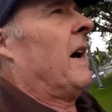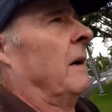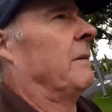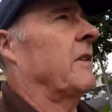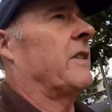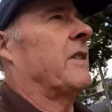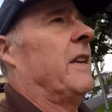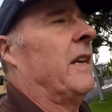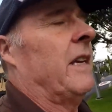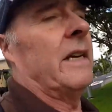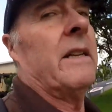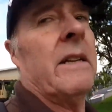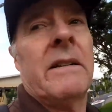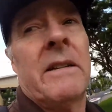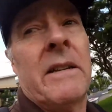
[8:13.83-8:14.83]
I'm just
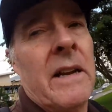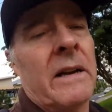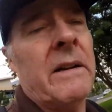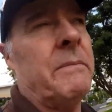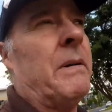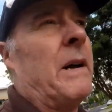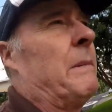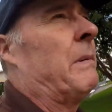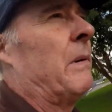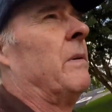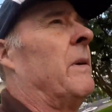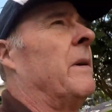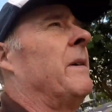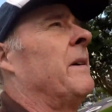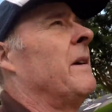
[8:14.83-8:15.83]
thinking that, you know, people,